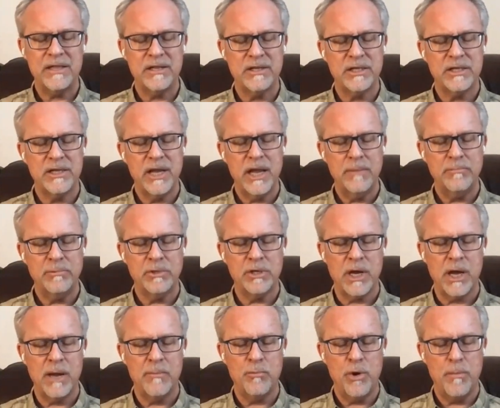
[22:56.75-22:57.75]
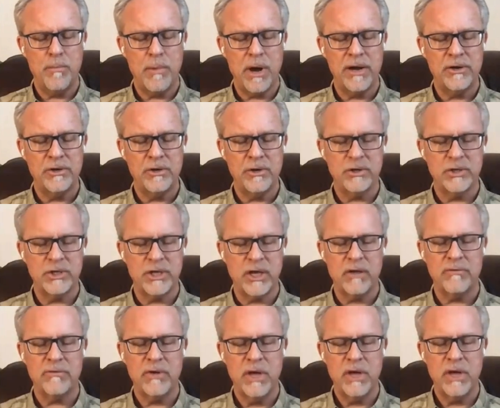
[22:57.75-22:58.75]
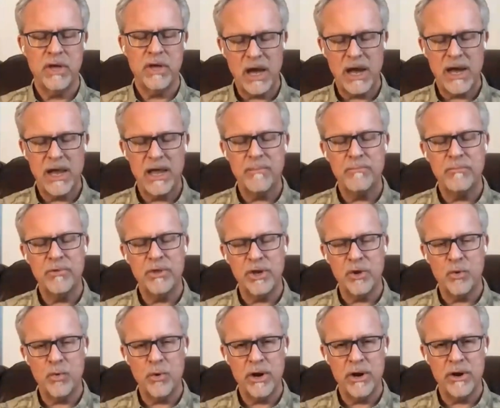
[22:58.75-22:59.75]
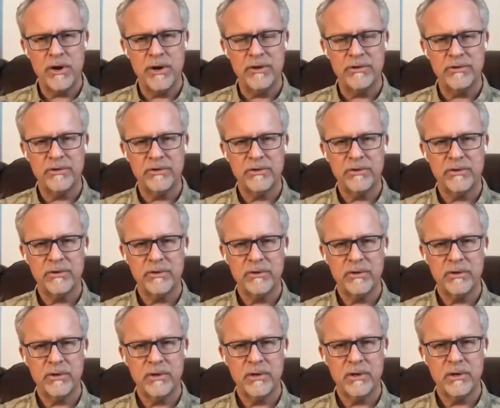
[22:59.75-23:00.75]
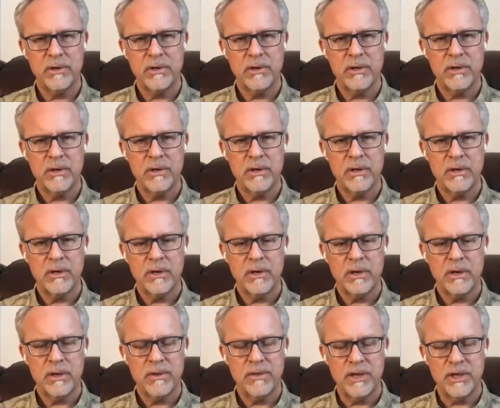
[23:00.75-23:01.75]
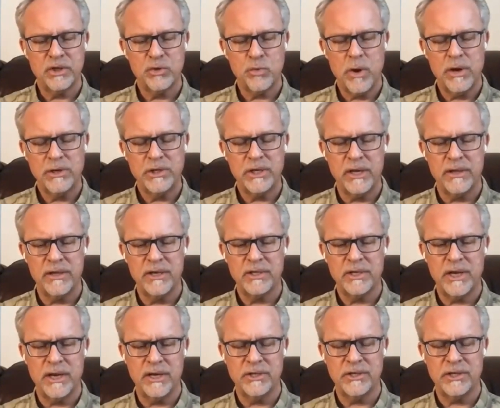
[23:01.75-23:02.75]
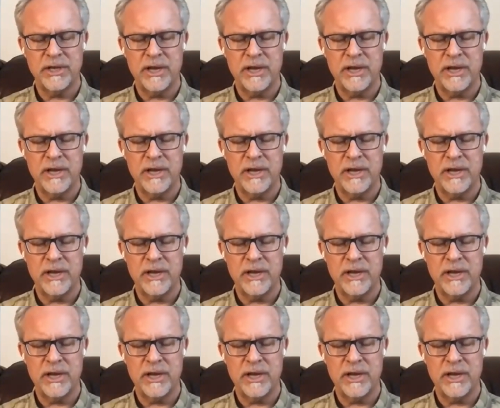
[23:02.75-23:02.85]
And at the same time, remind yourself, I am the awareness that's watching this